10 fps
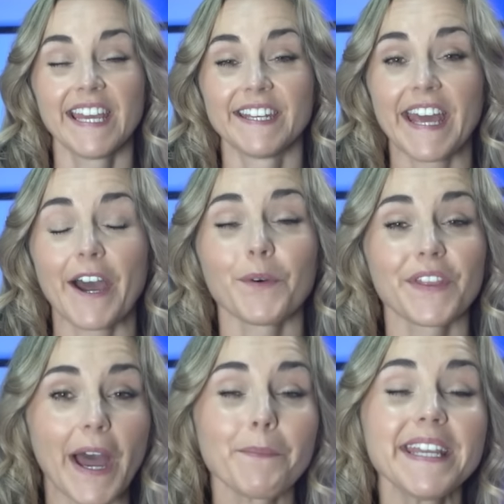Now,
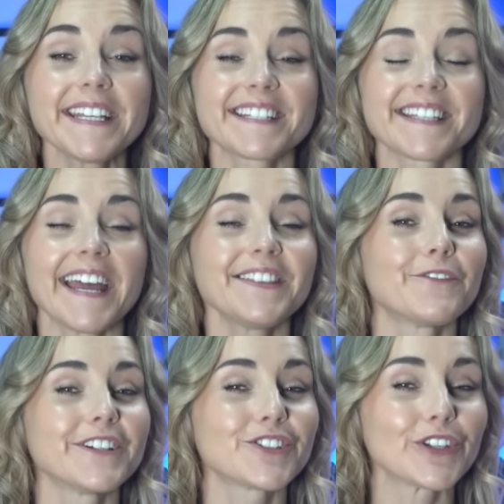that being said, there
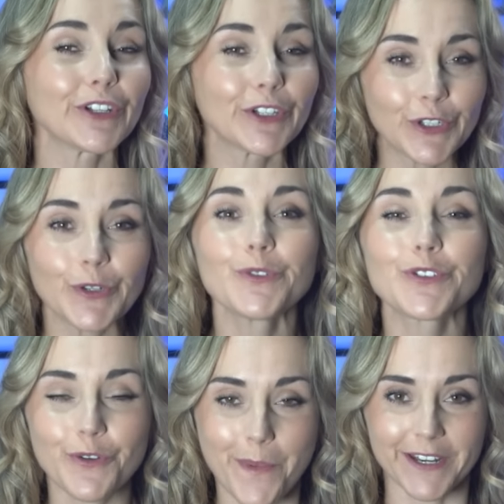is still huge
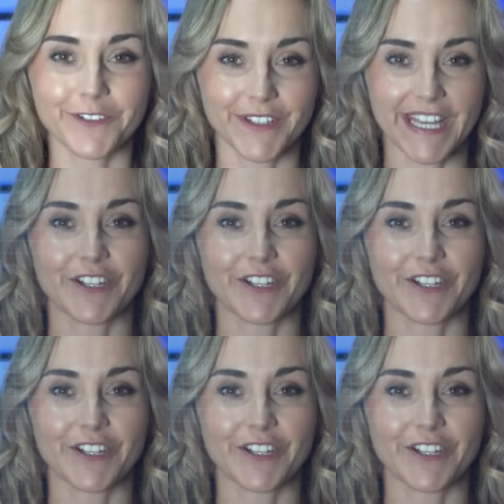demand for their